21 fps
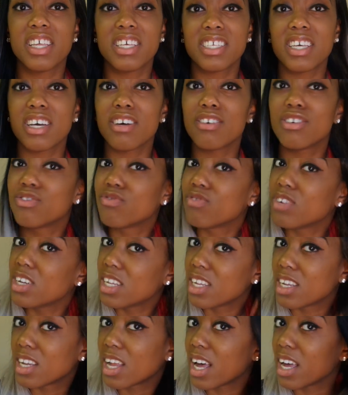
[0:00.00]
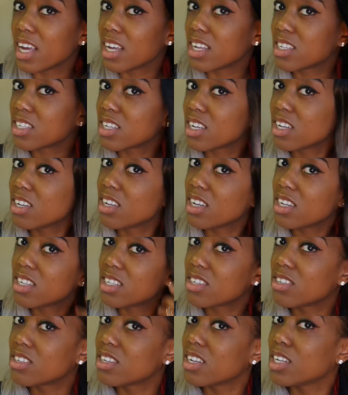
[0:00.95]
this hair is really nice.
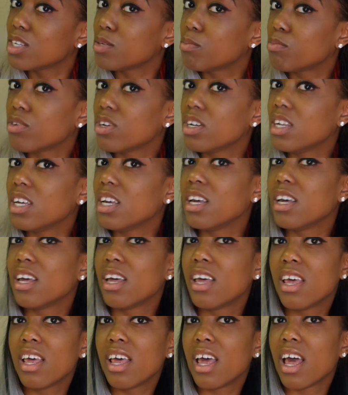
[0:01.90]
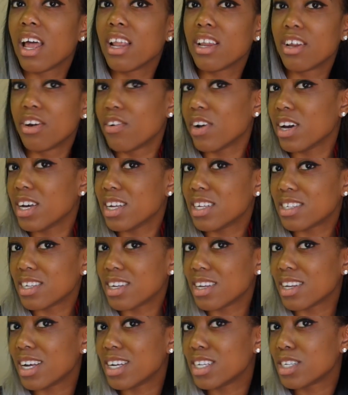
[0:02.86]
It's pretty. And gray
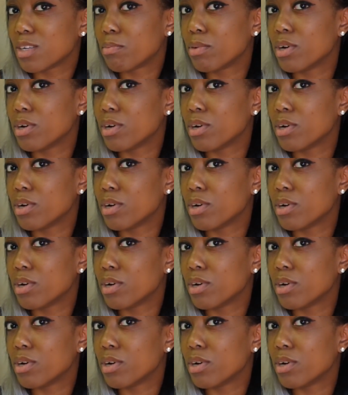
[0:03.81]
is in, I